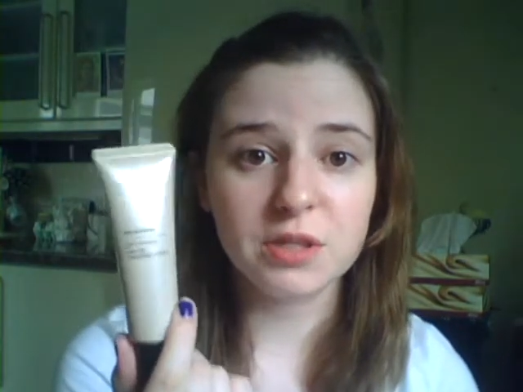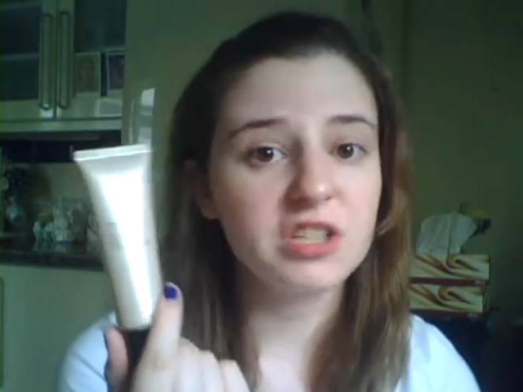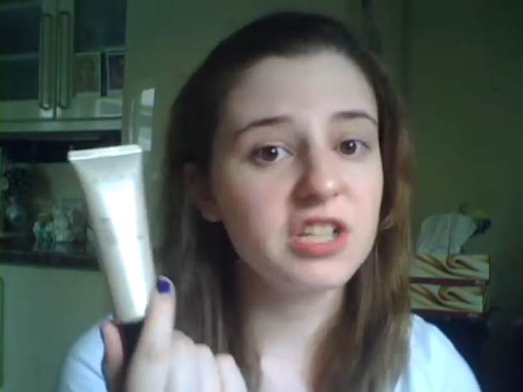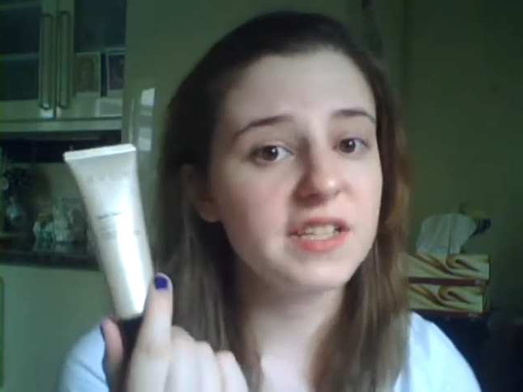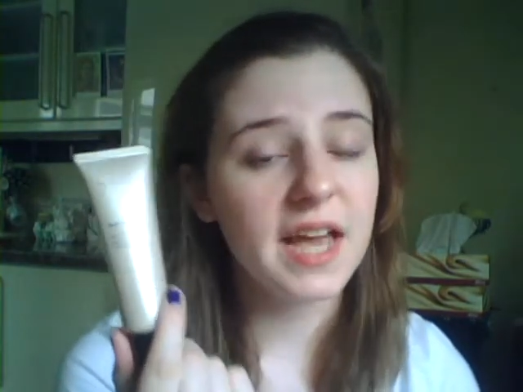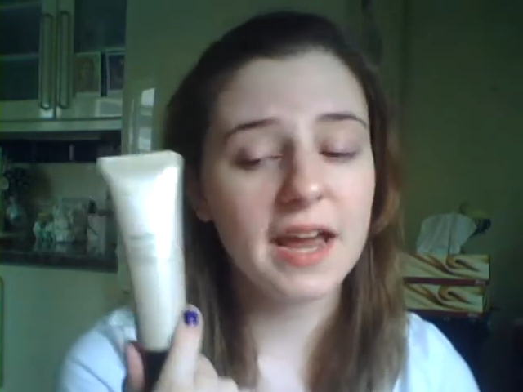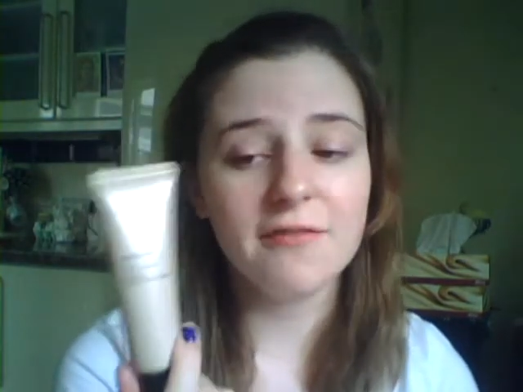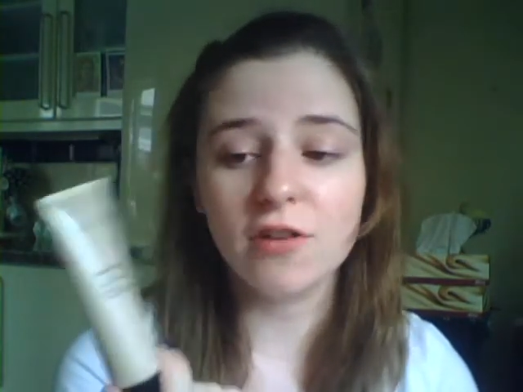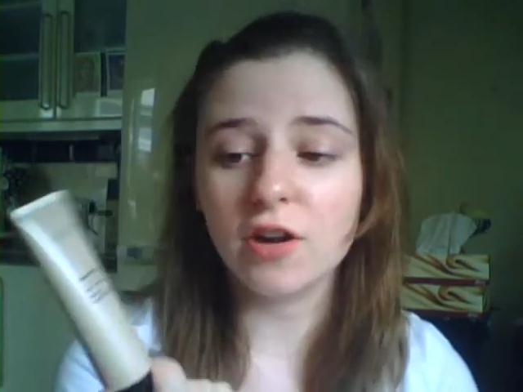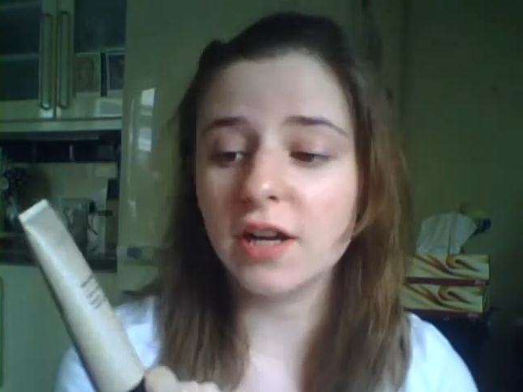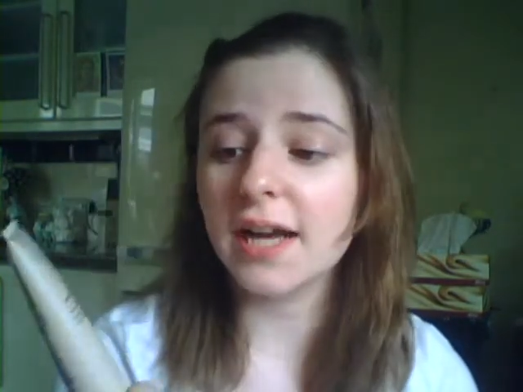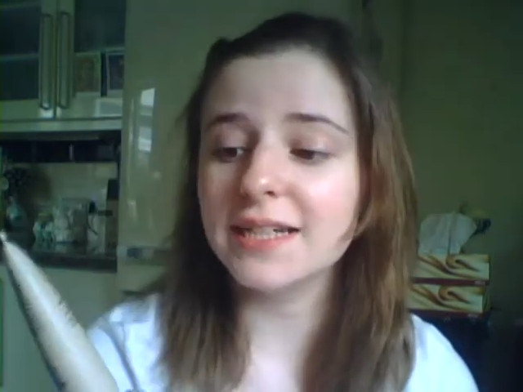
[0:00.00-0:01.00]
which is
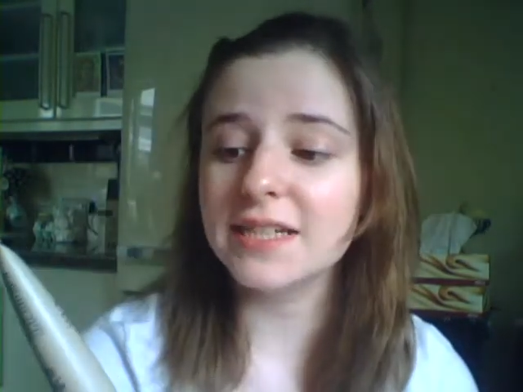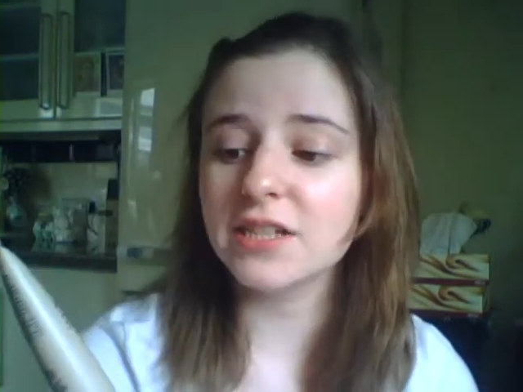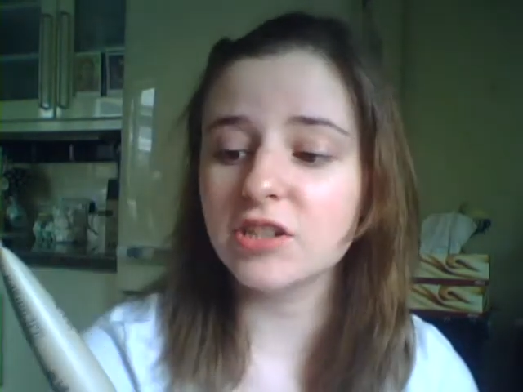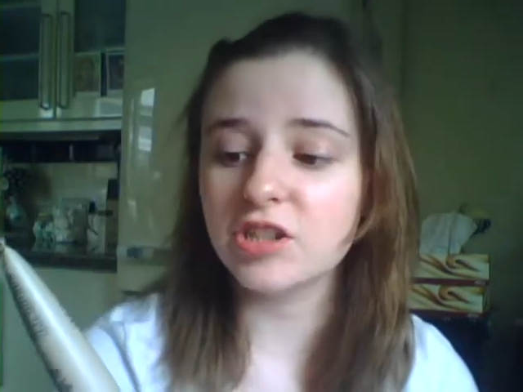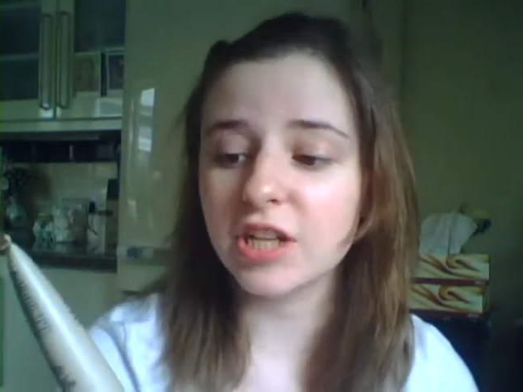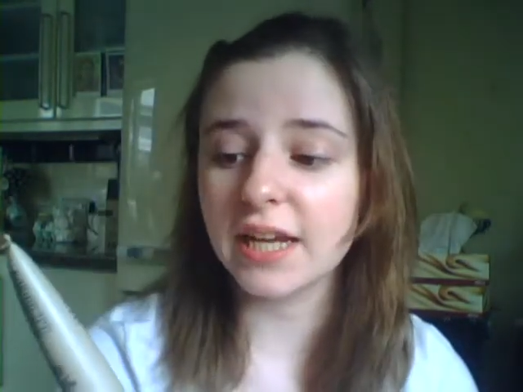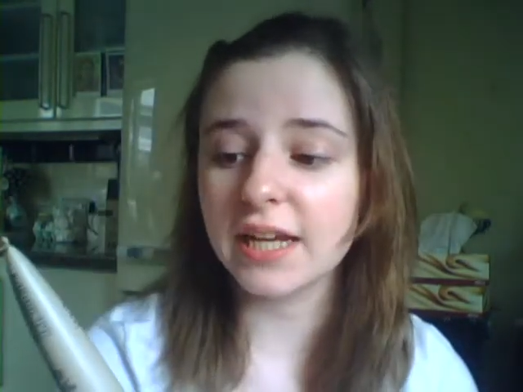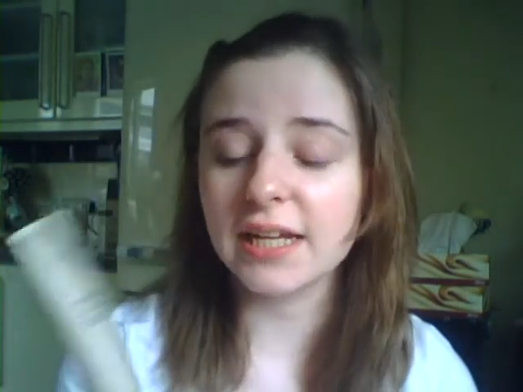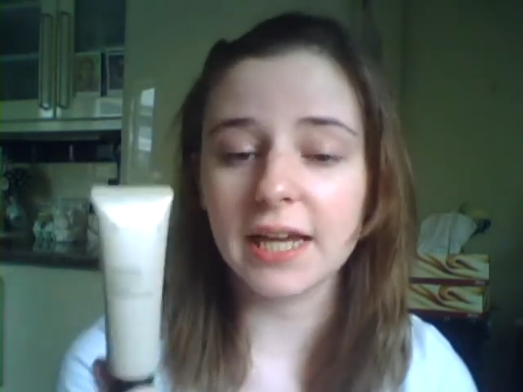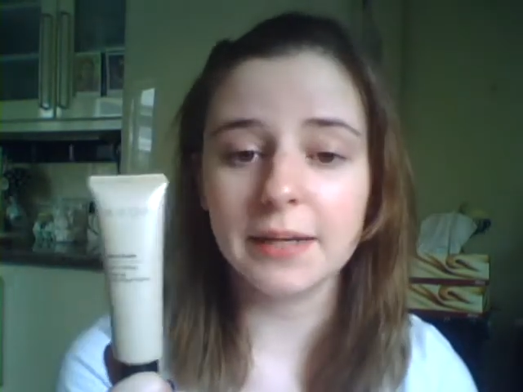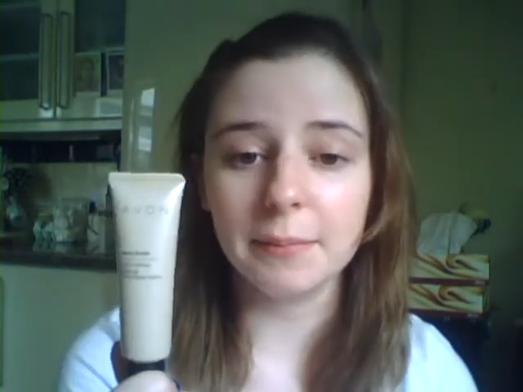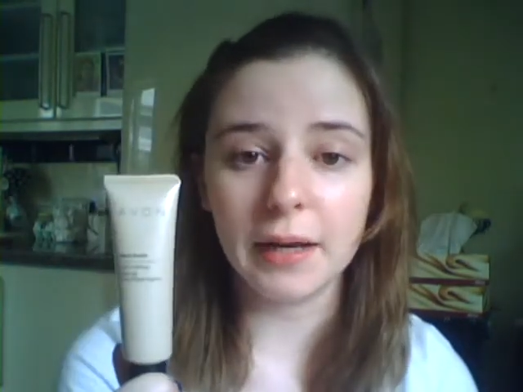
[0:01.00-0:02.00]
Avon Ideal Shade
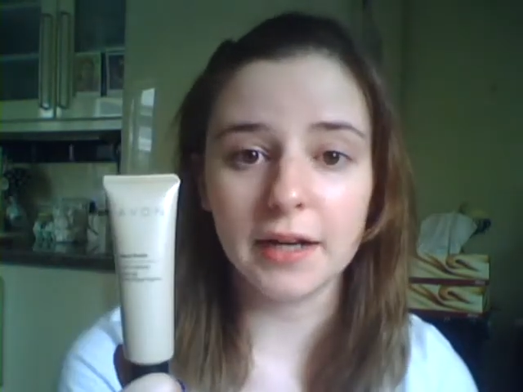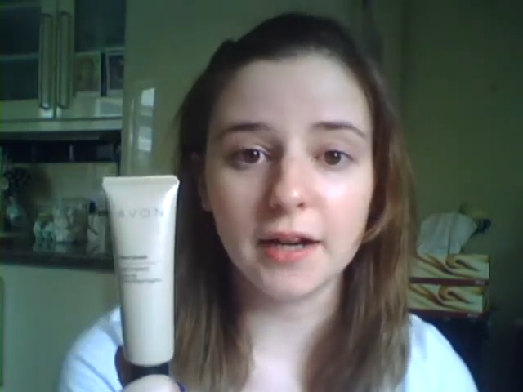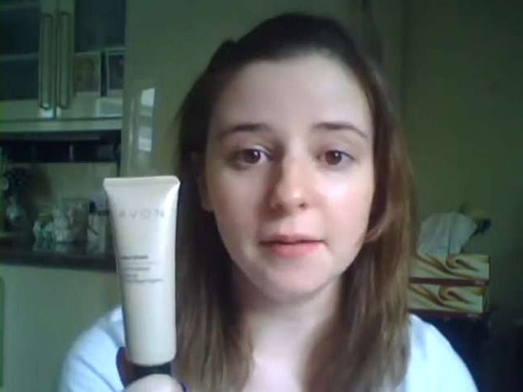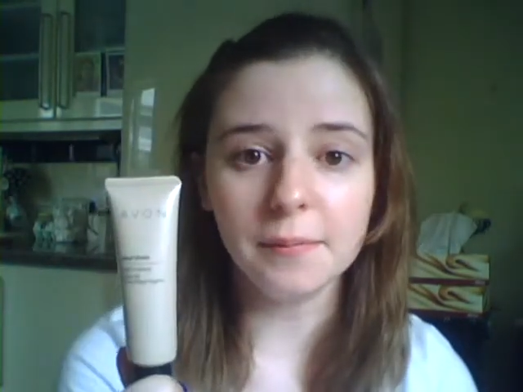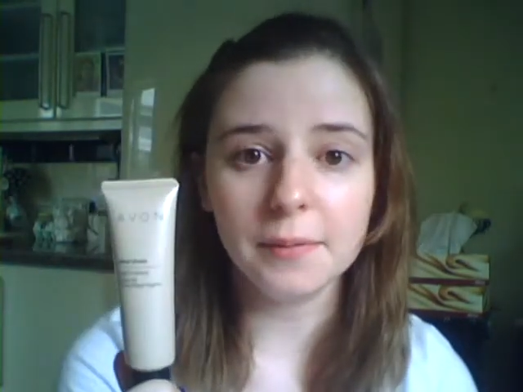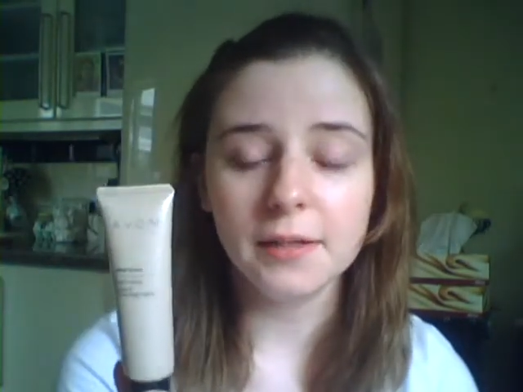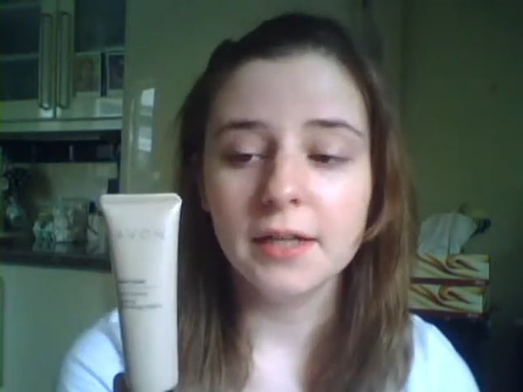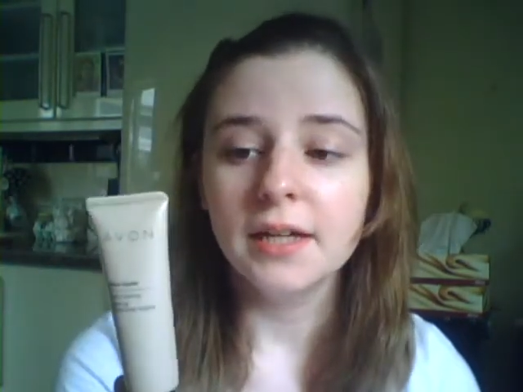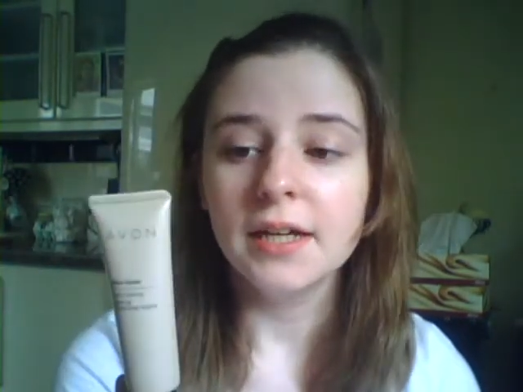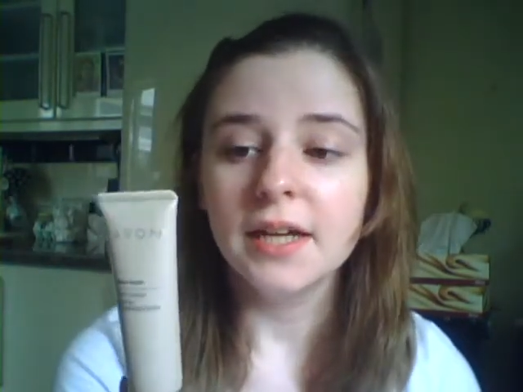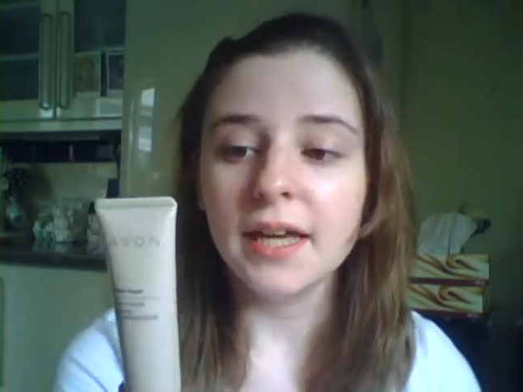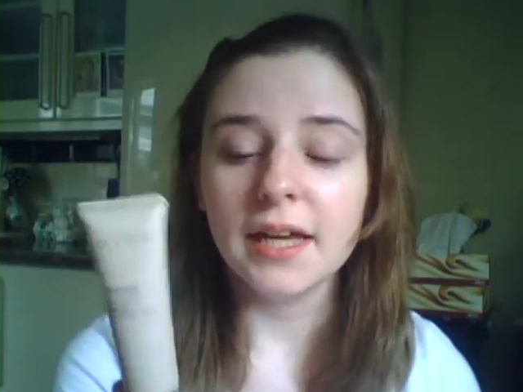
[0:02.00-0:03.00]
Light Makeup
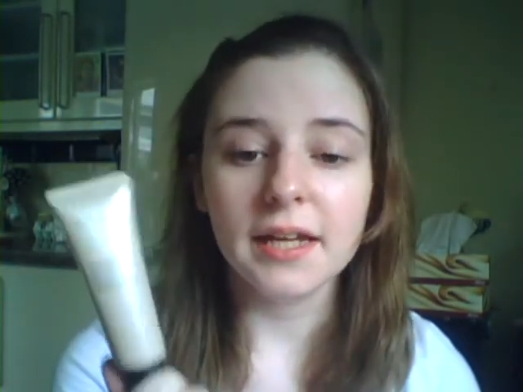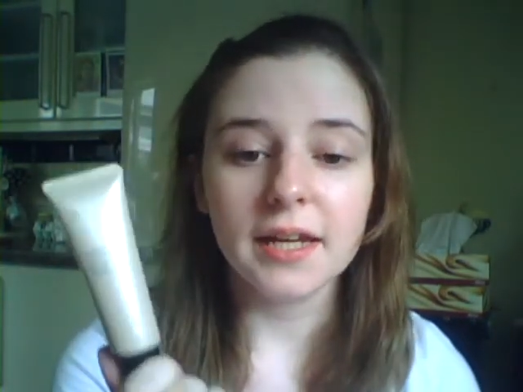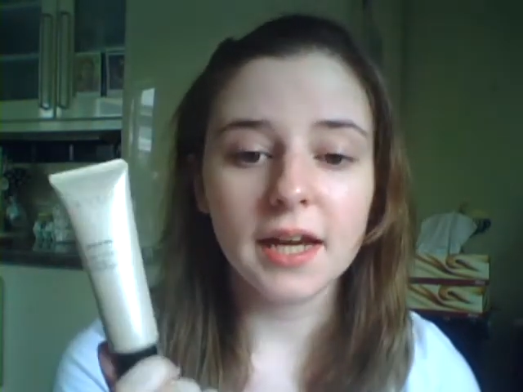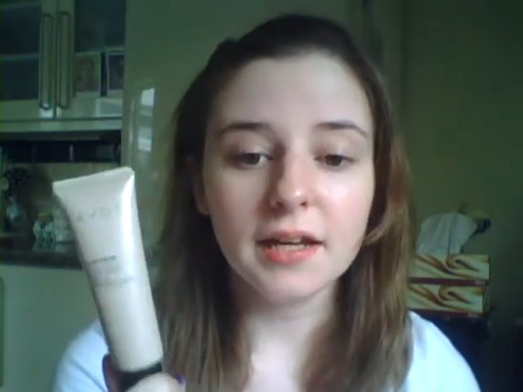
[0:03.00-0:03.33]
in